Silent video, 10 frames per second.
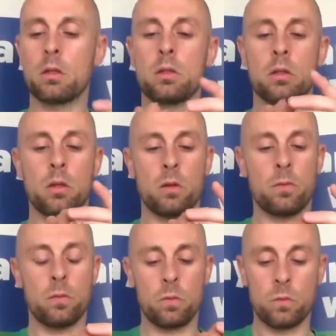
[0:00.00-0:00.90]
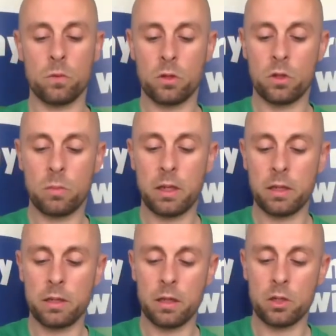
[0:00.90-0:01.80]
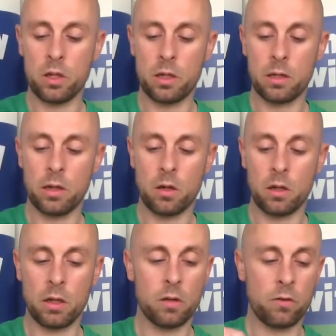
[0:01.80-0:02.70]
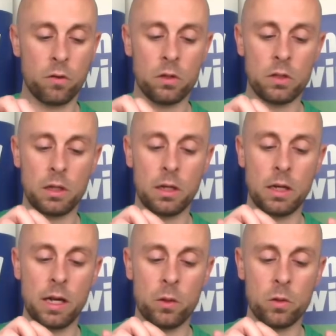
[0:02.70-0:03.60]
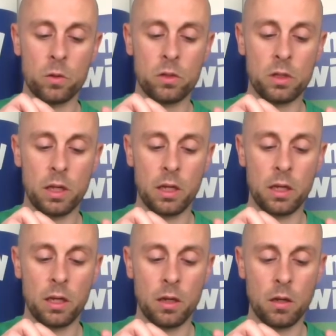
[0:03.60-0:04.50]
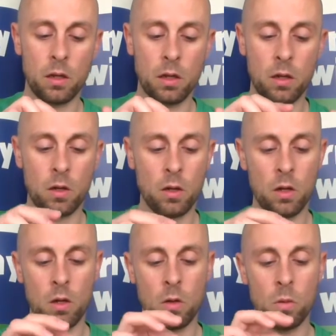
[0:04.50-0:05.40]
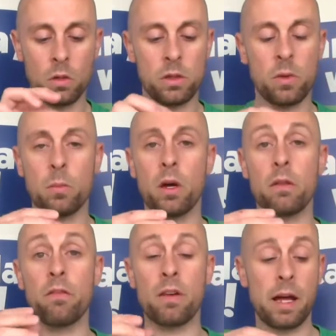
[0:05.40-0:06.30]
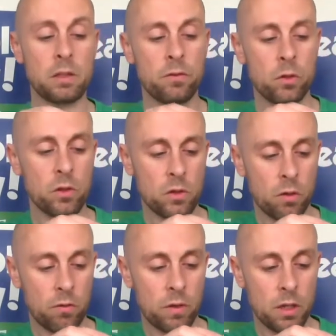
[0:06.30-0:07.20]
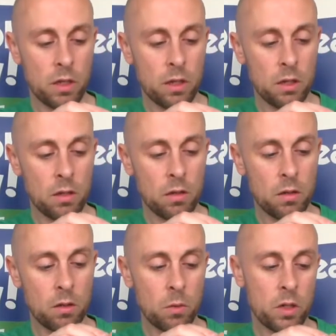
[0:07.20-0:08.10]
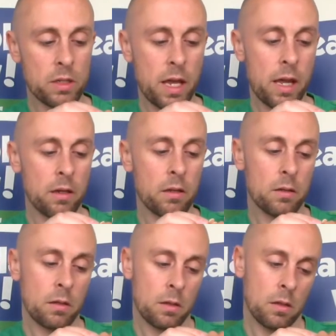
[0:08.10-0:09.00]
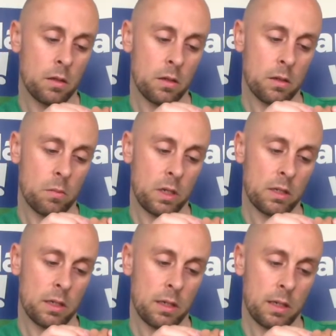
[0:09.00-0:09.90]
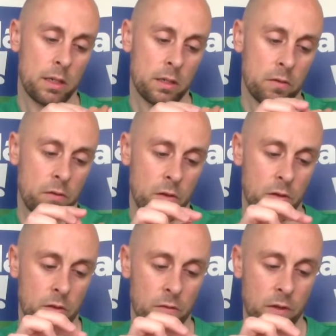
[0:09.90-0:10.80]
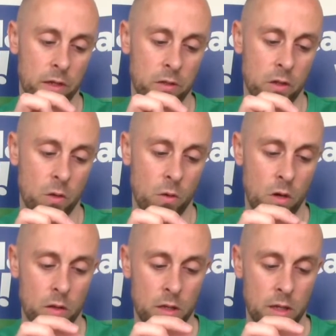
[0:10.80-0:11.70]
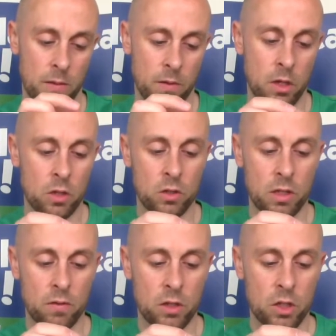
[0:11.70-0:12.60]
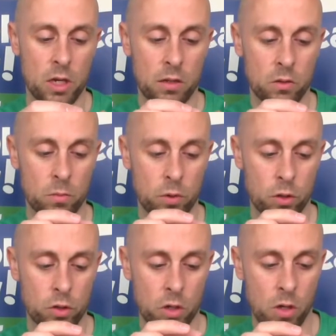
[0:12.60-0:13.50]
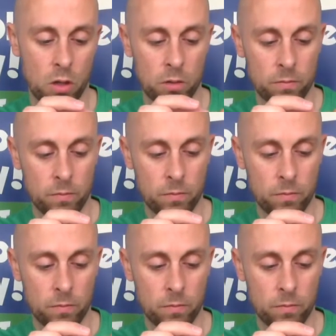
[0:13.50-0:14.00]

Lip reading: So just place that gently on at the front, and now you'll see what I meant by the flat front of the monkey's head. Makes it a little easier for the face to go on there. Just give it a gentle push on.